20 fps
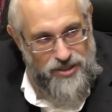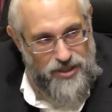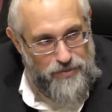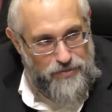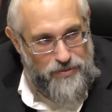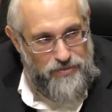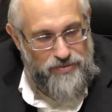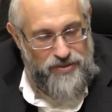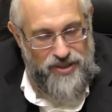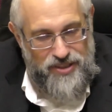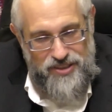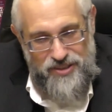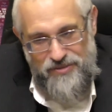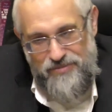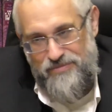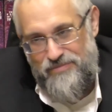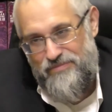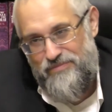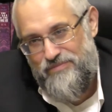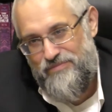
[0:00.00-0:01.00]
perfection.
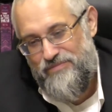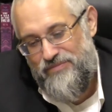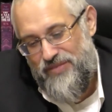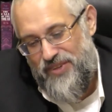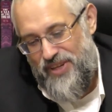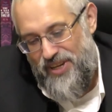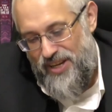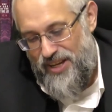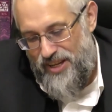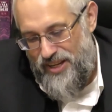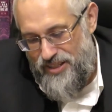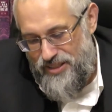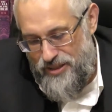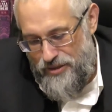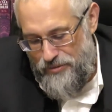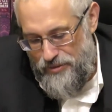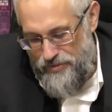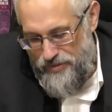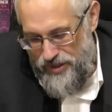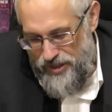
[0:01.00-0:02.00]

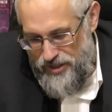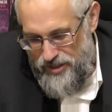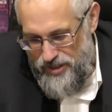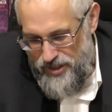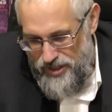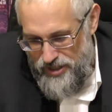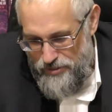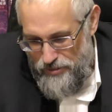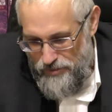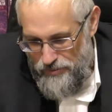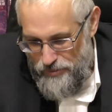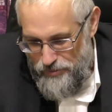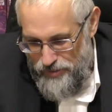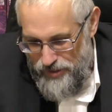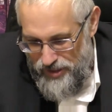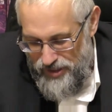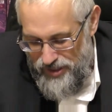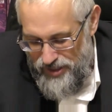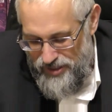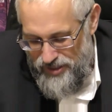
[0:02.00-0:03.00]
So we finished the issue of
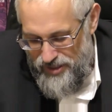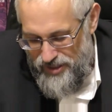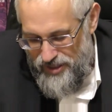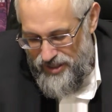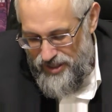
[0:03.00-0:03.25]
humility,